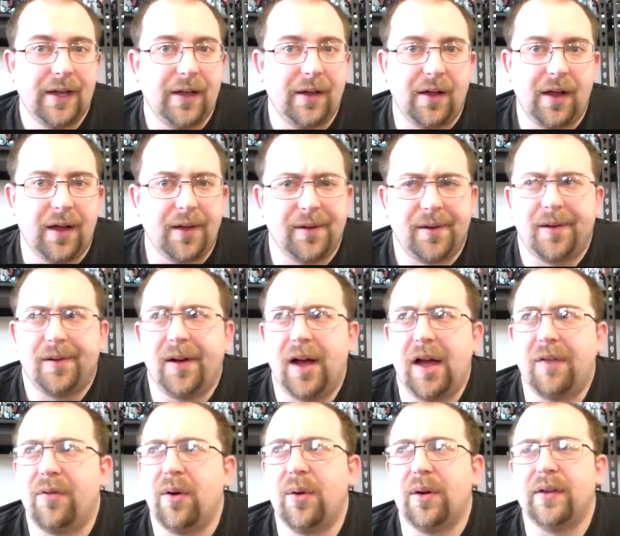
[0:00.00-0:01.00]
Uh,
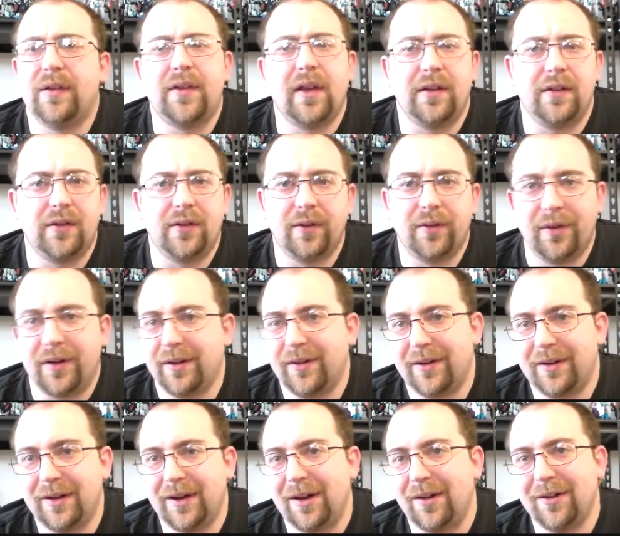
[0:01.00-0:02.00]
I I've always said
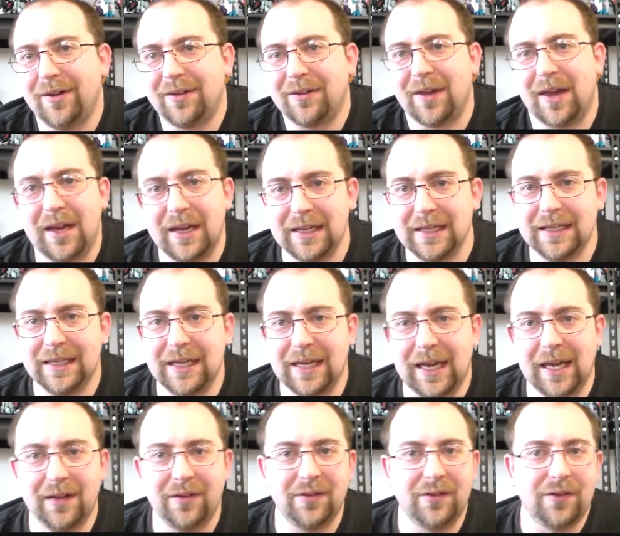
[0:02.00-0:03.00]
soda. You know, it's like
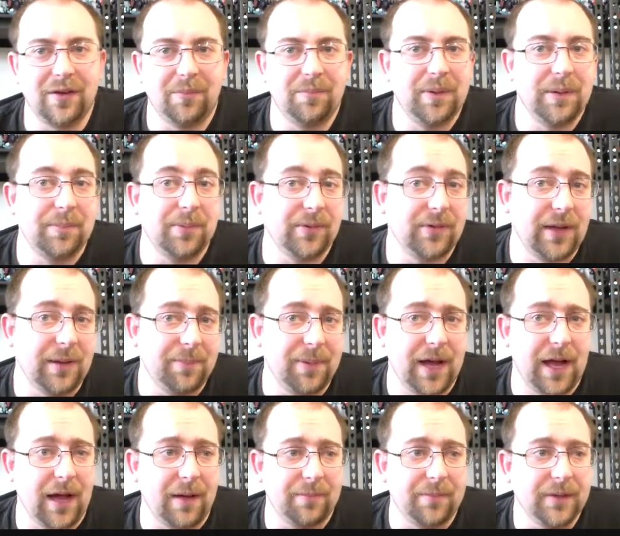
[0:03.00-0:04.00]
and some people say
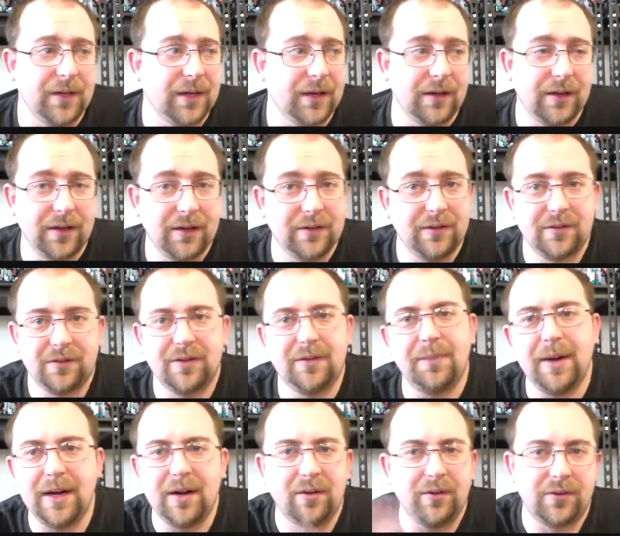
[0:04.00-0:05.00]
pop. You know,
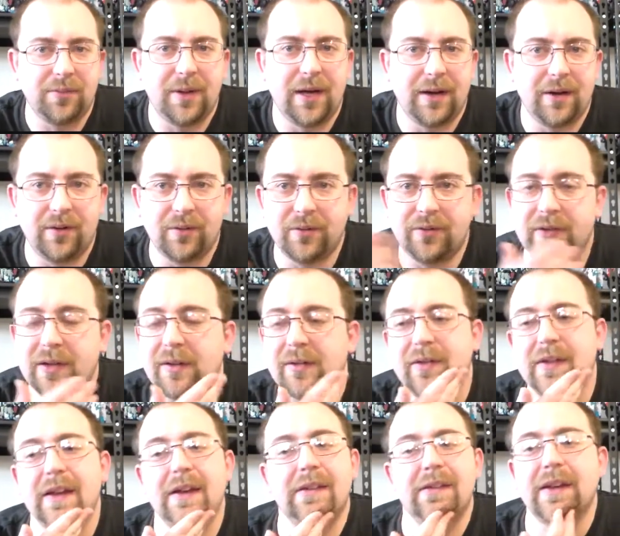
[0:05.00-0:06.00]
tomato tomato
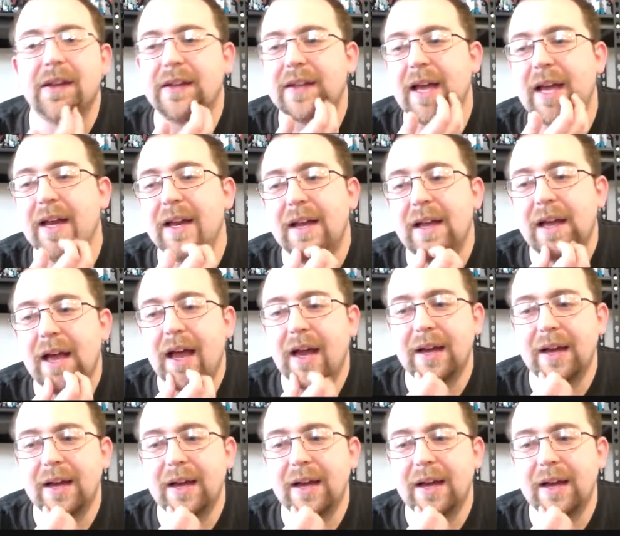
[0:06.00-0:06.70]
things like that.